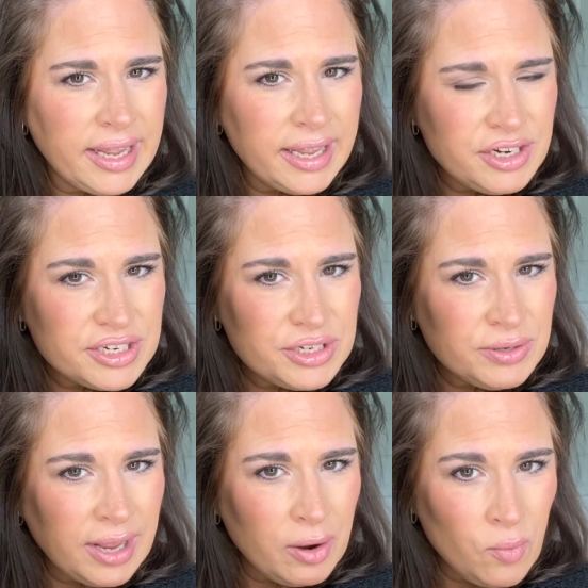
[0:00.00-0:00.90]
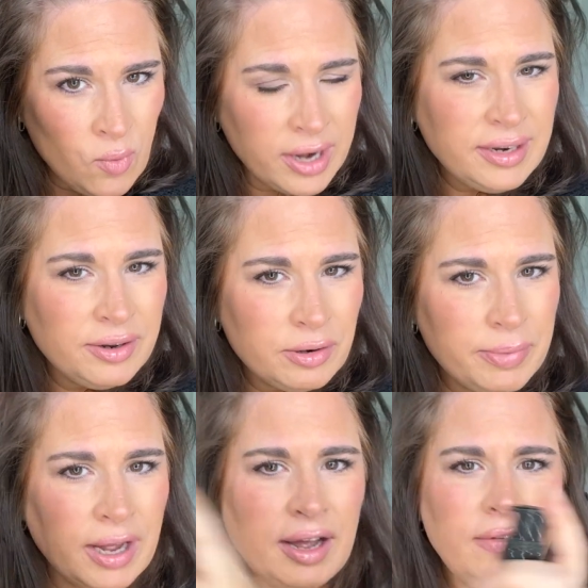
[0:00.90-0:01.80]
and just do like one little
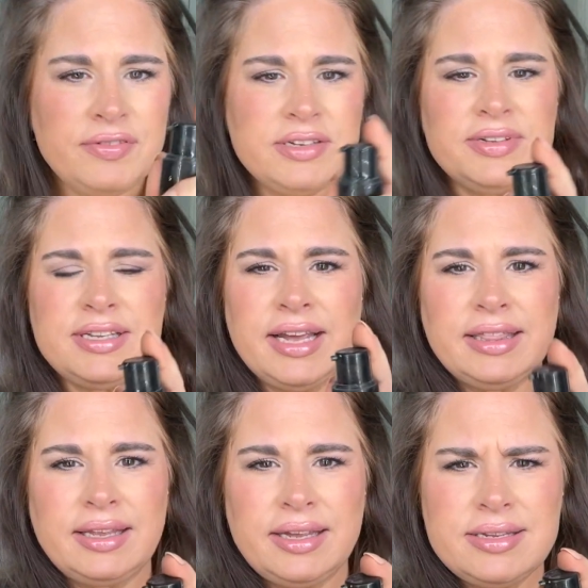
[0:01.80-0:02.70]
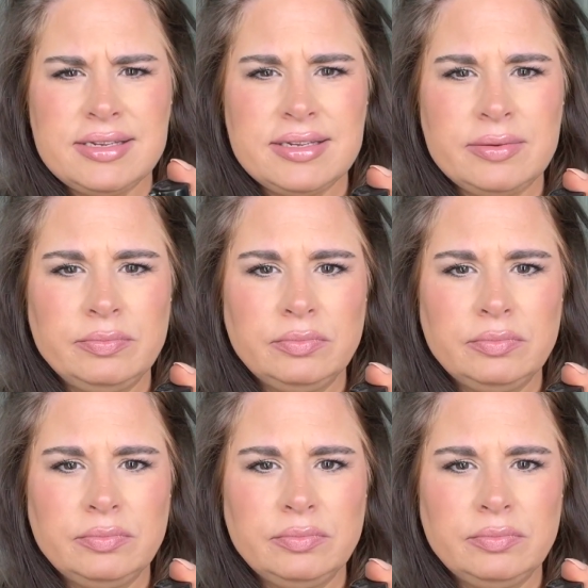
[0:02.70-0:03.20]
puff. So it's like this.